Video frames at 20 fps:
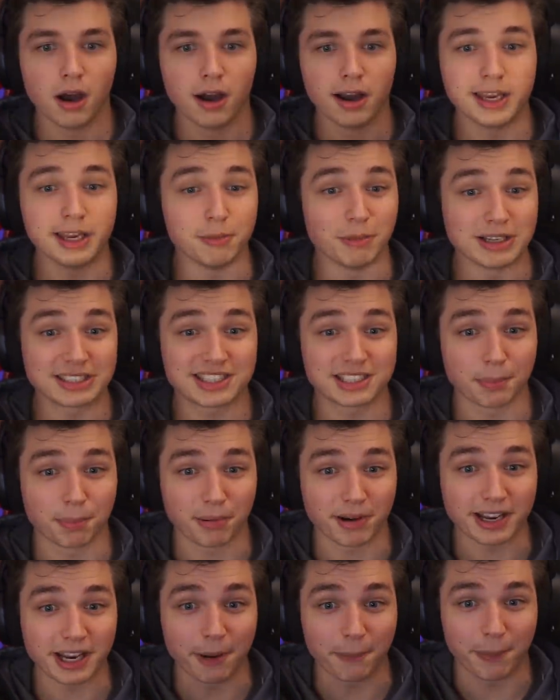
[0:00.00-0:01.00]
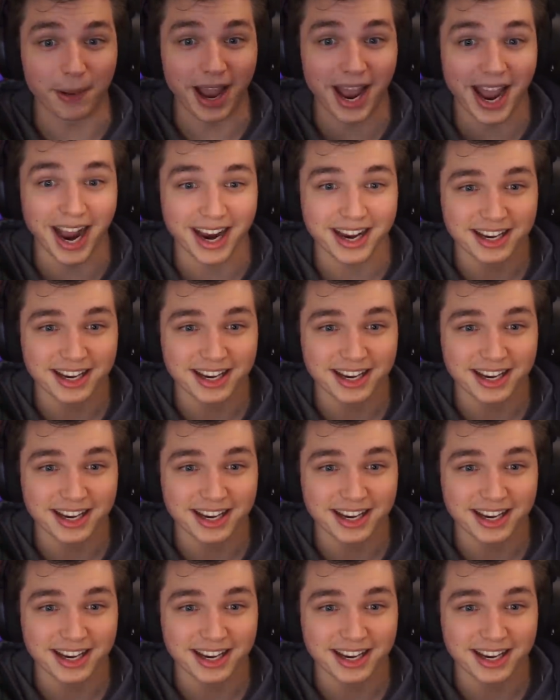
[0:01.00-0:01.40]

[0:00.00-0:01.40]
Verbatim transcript: He wants to bring it back.